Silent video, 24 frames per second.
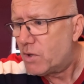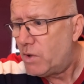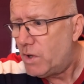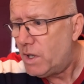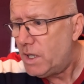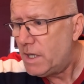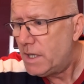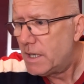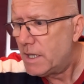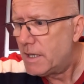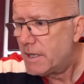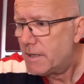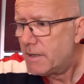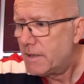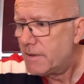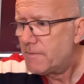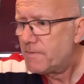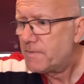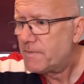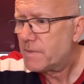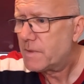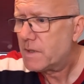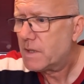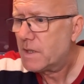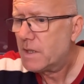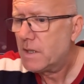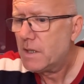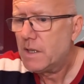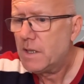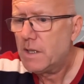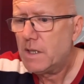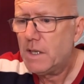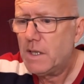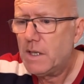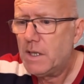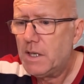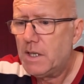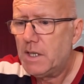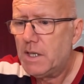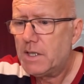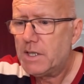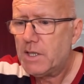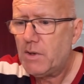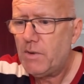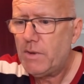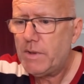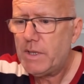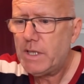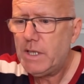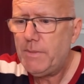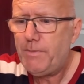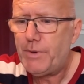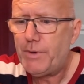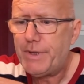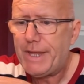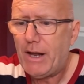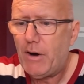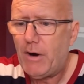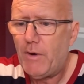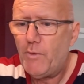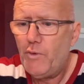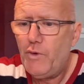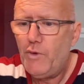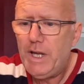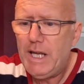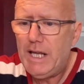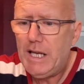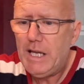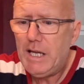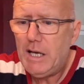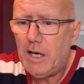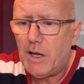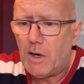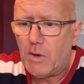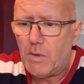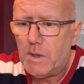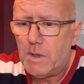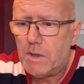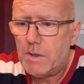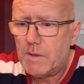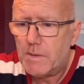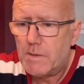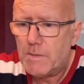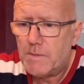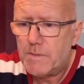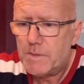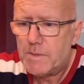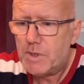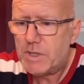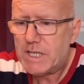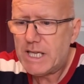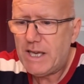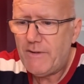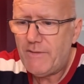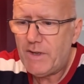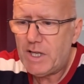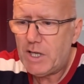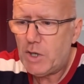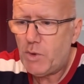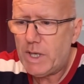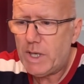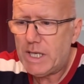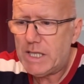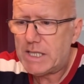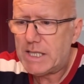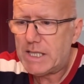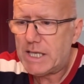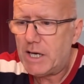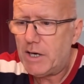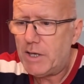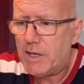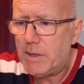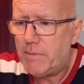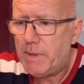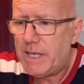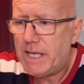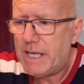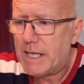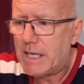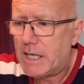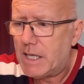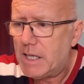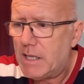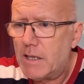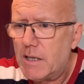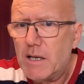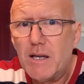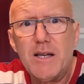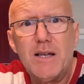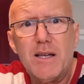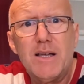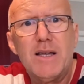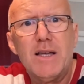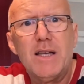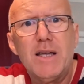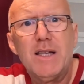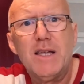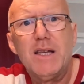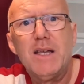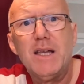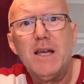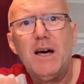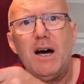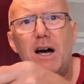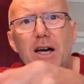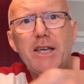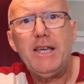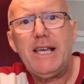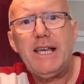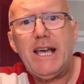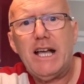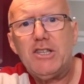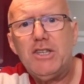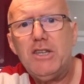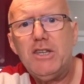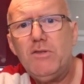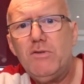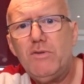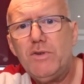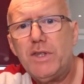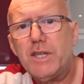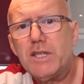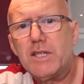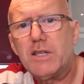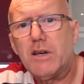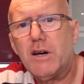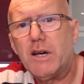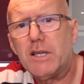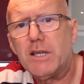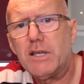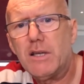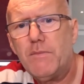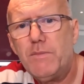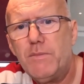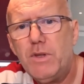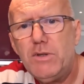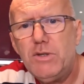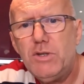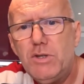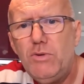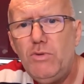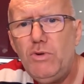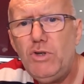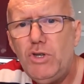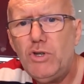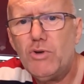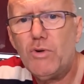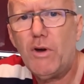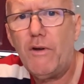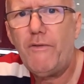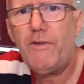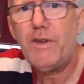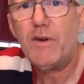at all. So I'm going to put that on really low. Just give it a quick stir at the beginning. Are you catching all this, guys? I'm not too sure